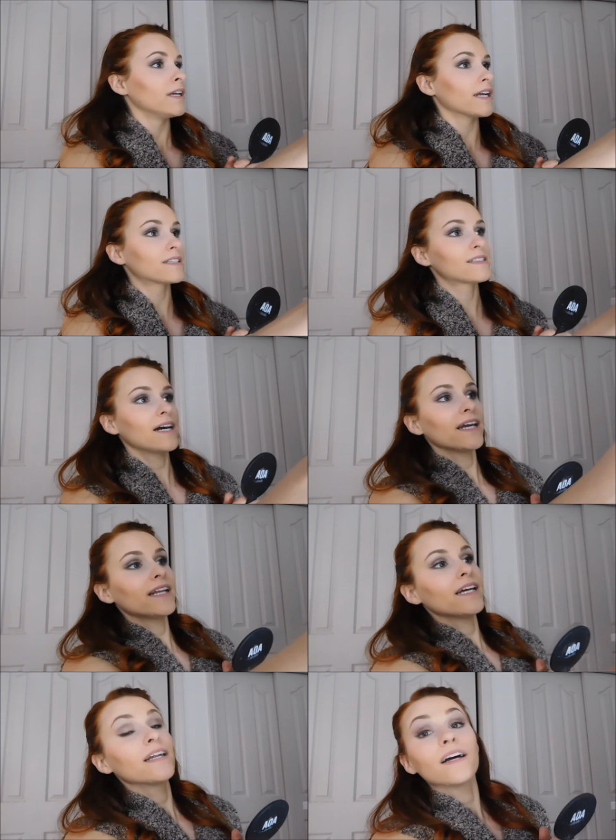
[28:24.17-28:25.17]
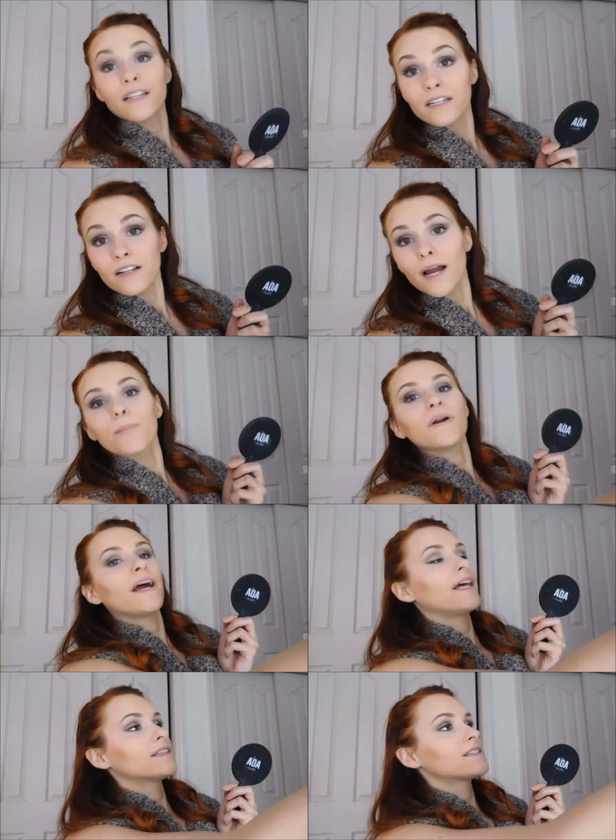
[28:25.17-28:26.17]
excited, a little
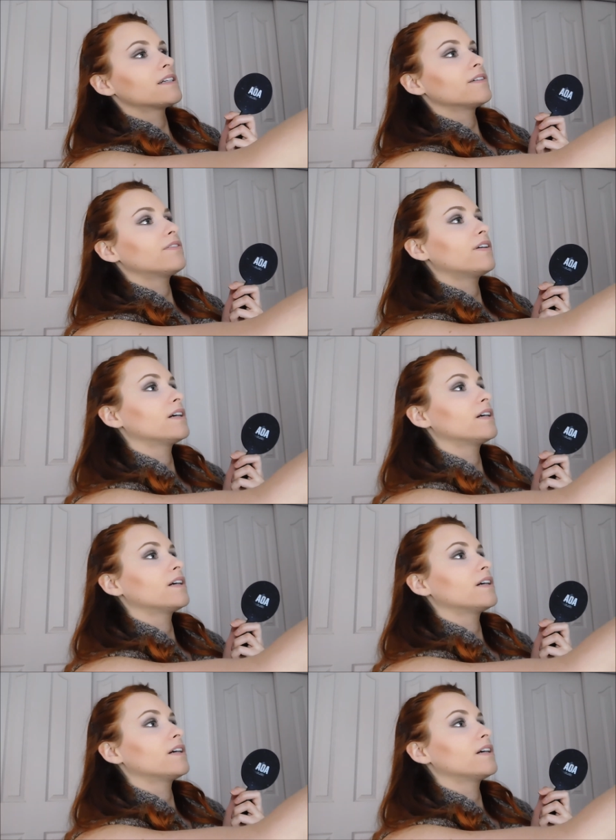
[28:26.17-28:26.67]
apprehensive,